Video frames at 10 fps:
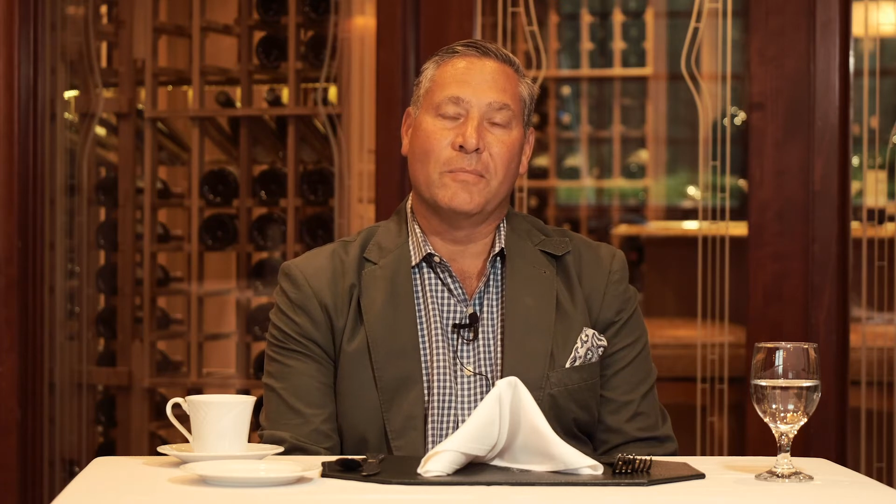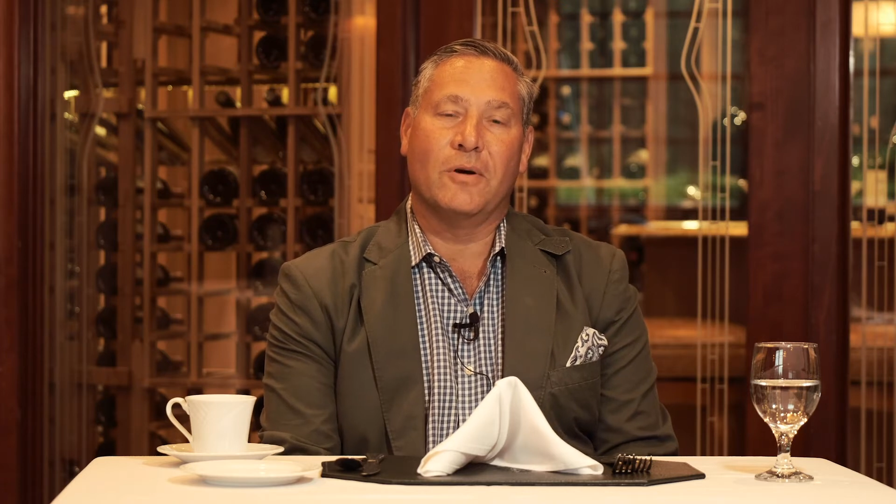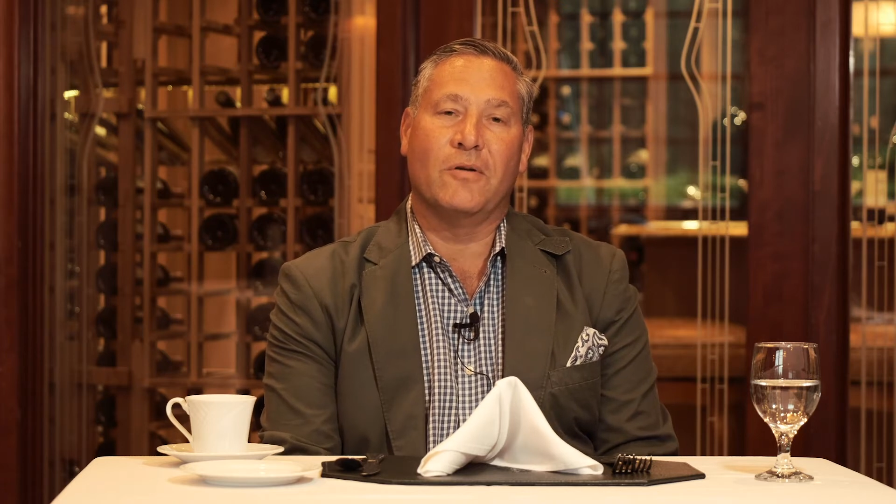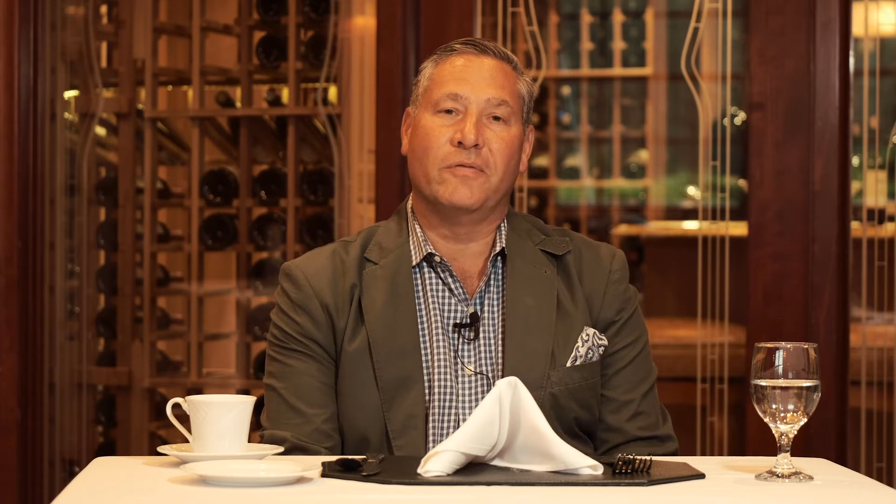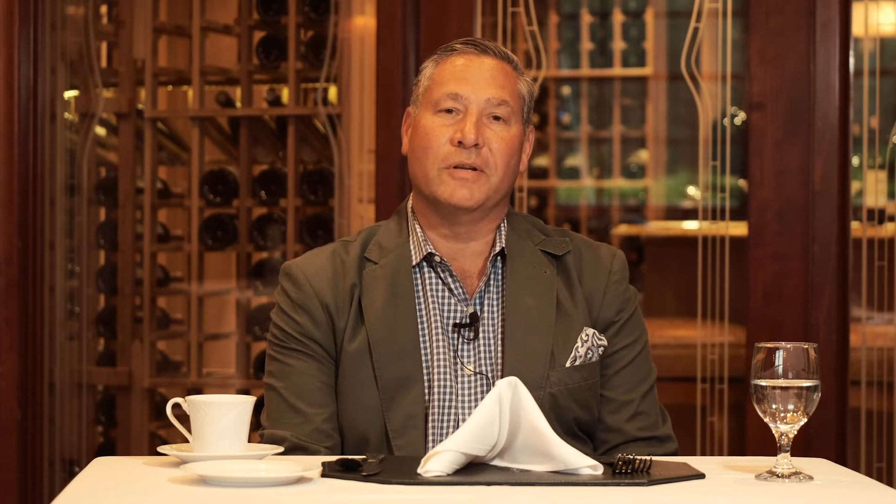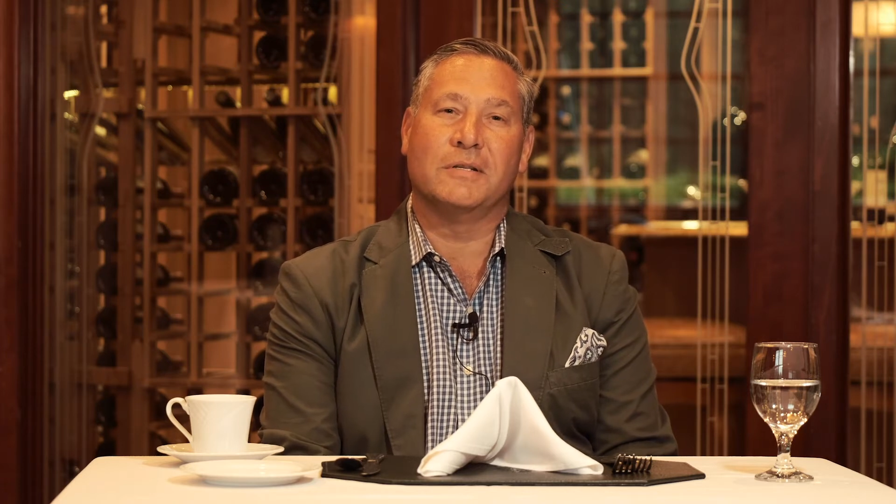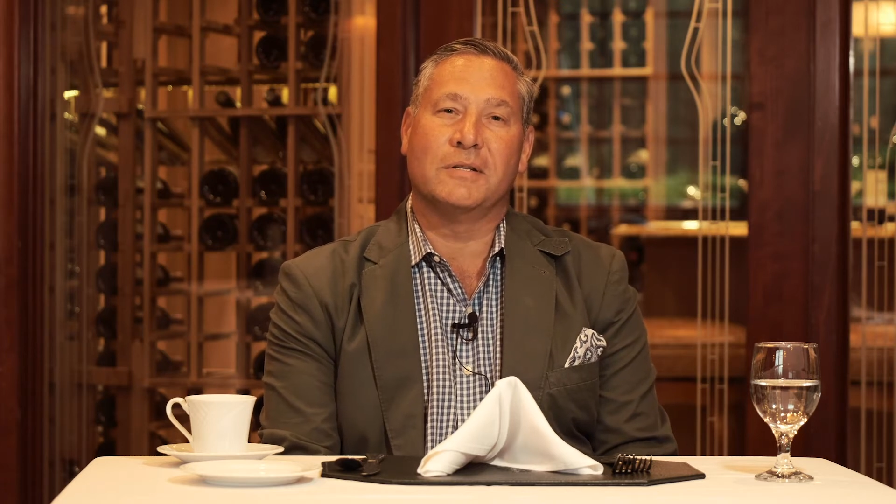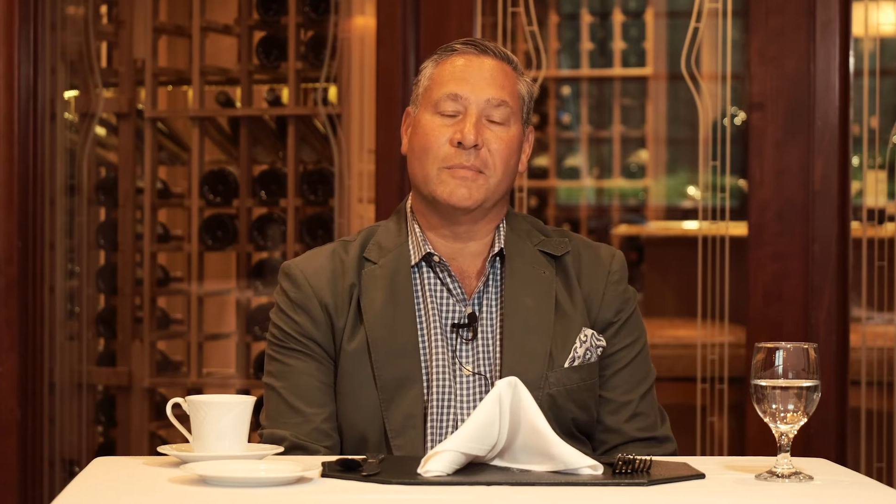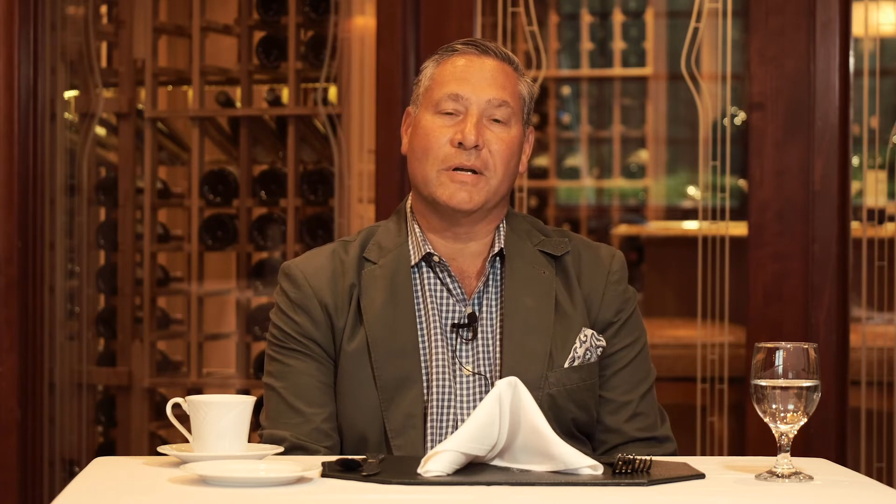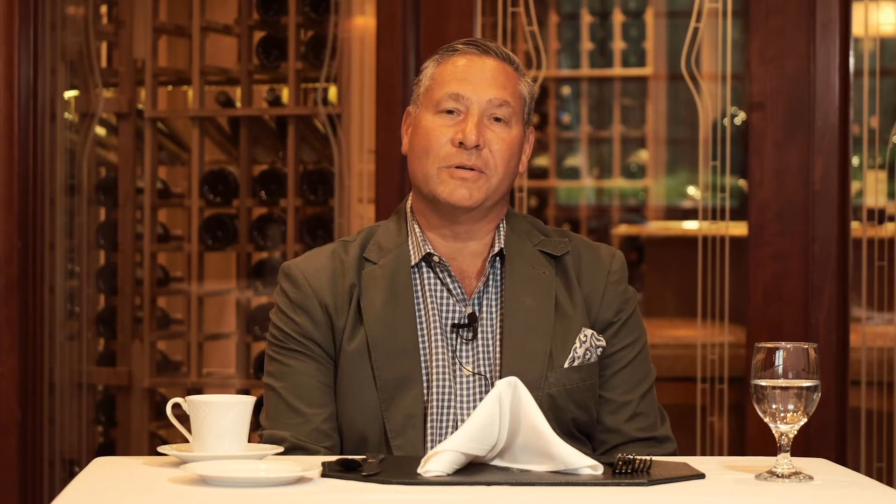but hopefully
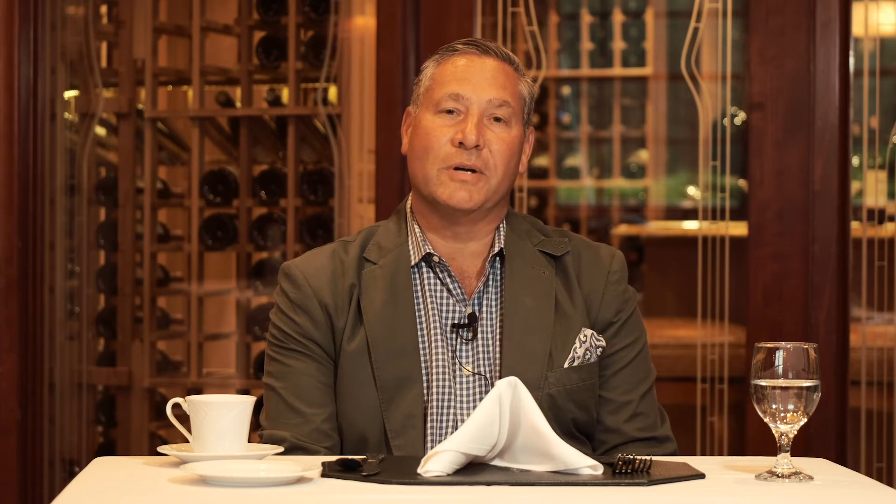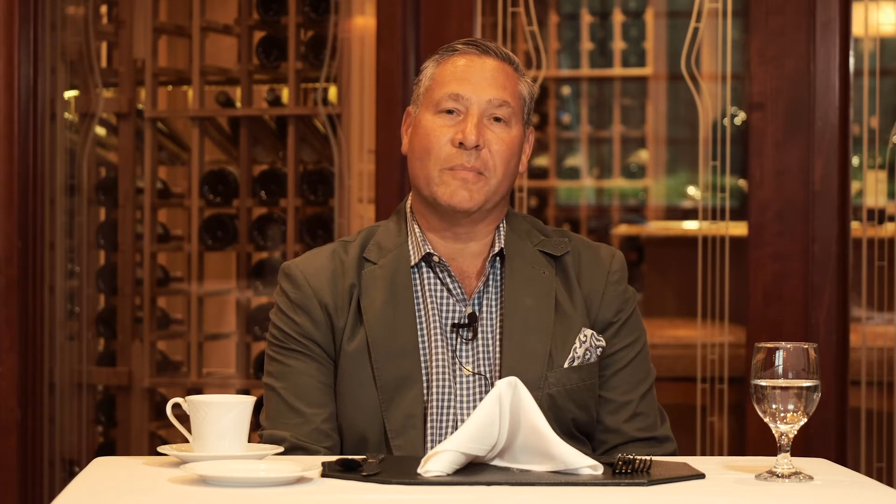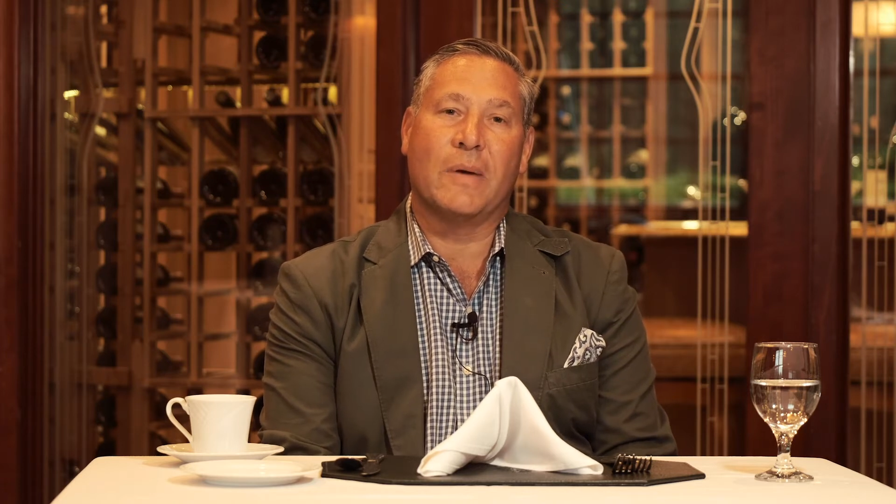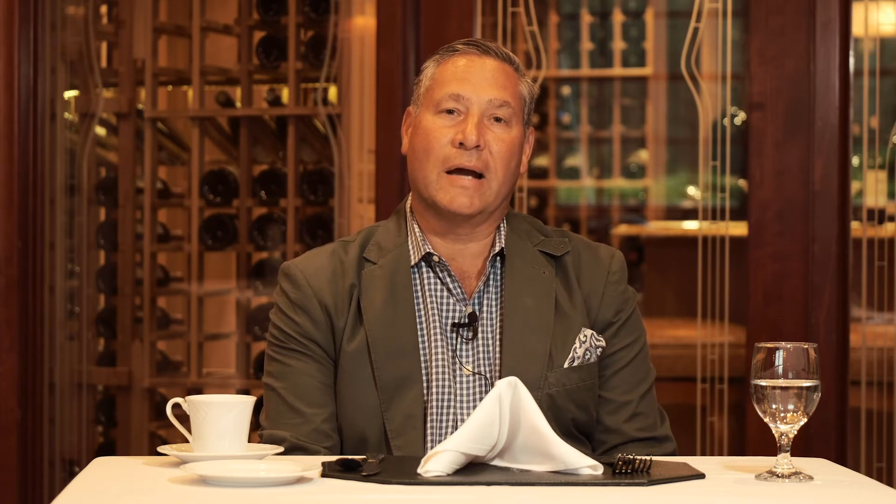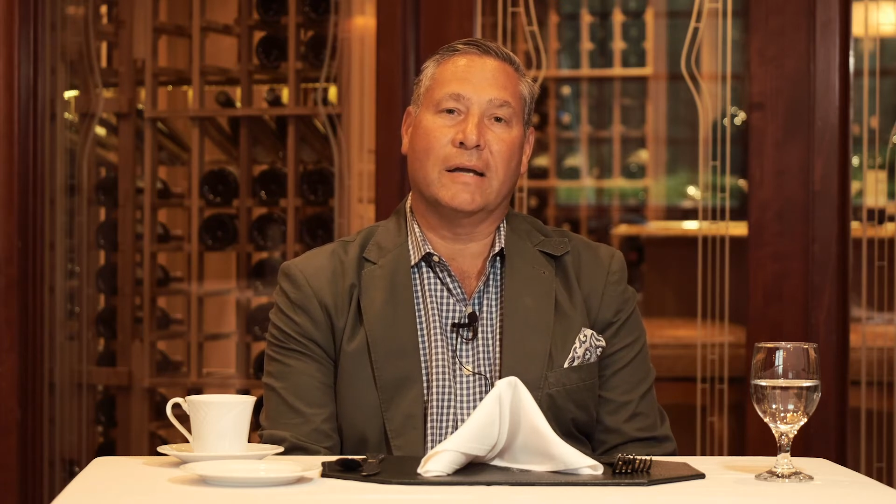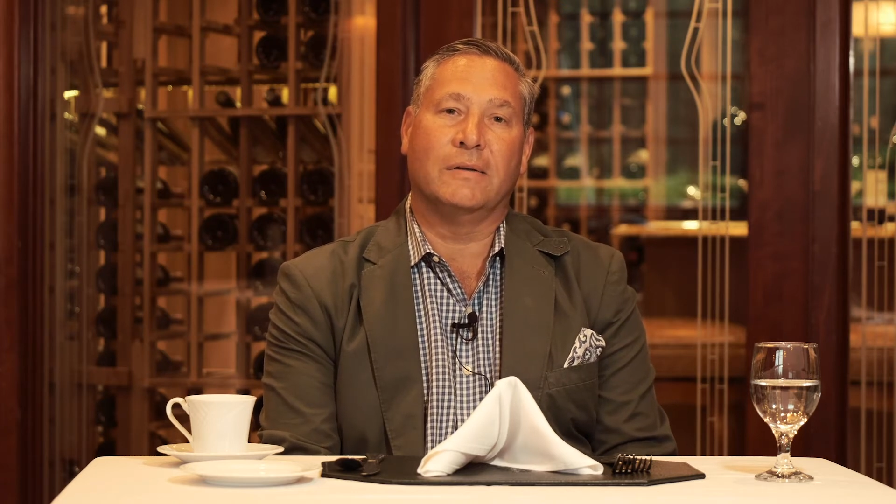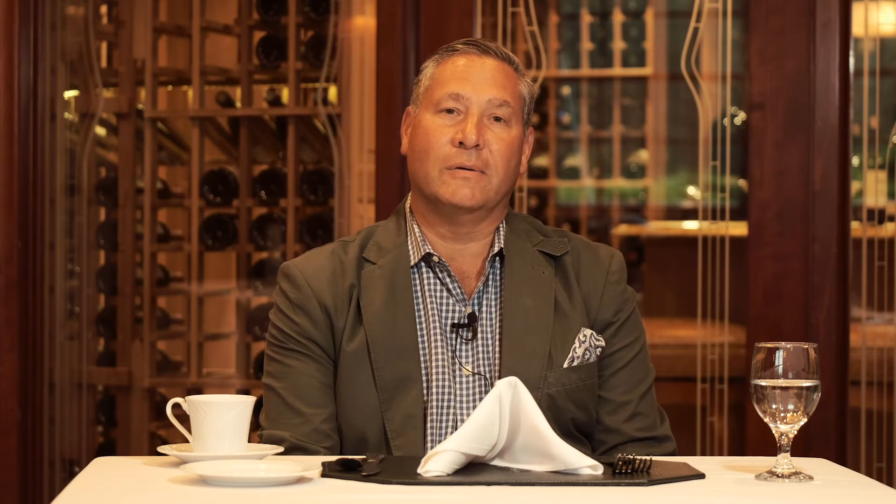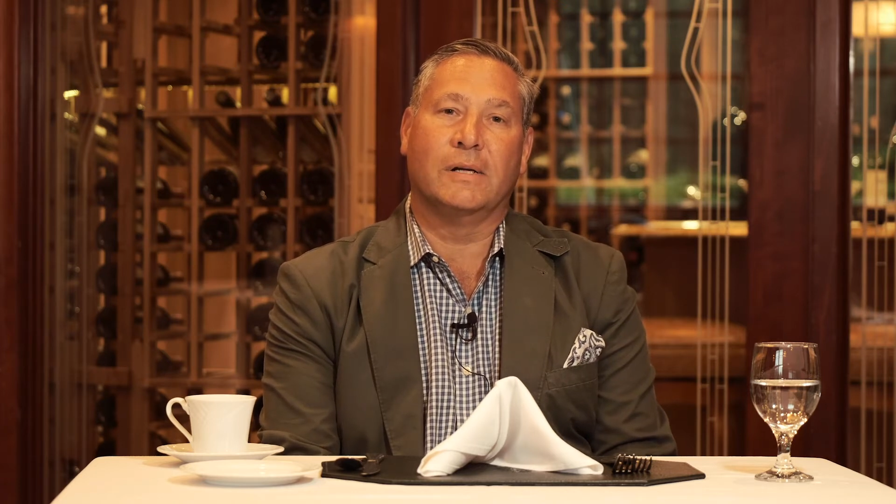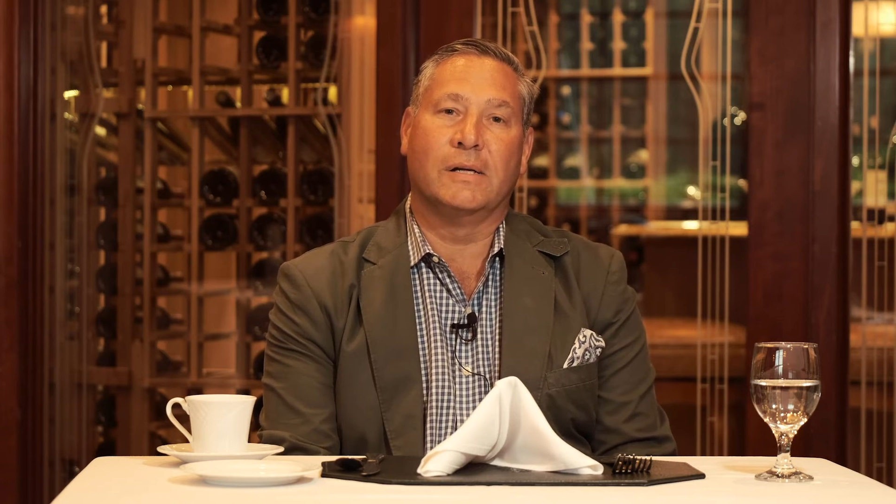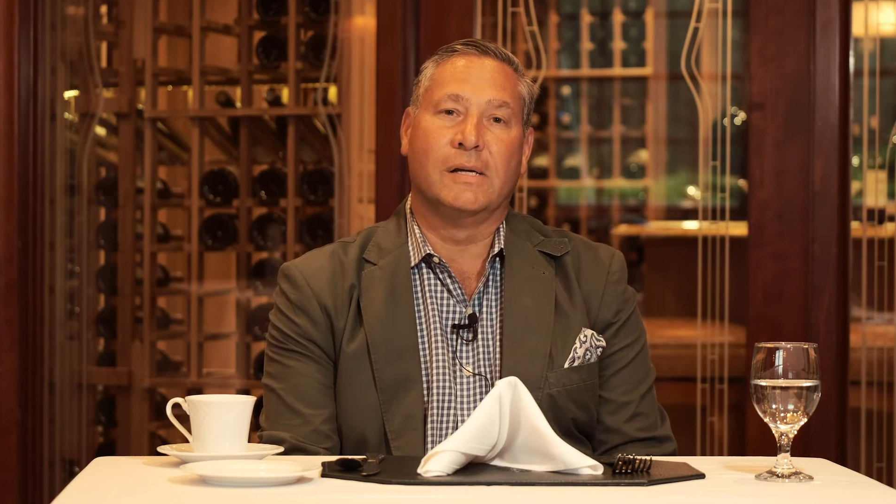someday she'll get back into it.